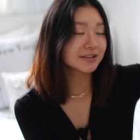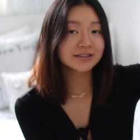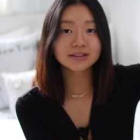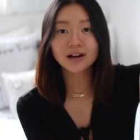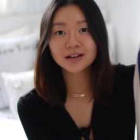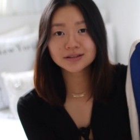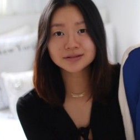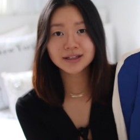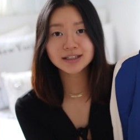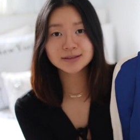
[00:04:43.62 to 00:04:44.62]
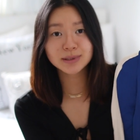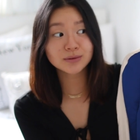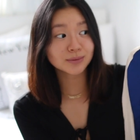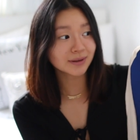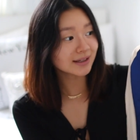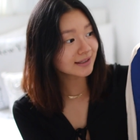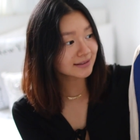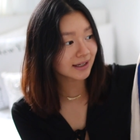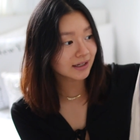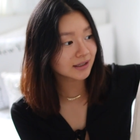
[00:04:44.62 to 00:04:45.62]
just also gets me really
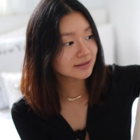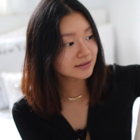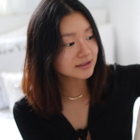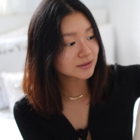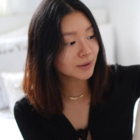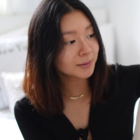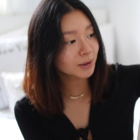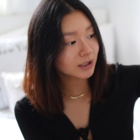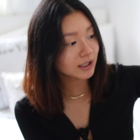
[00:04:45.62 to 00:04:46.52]
excited to wear more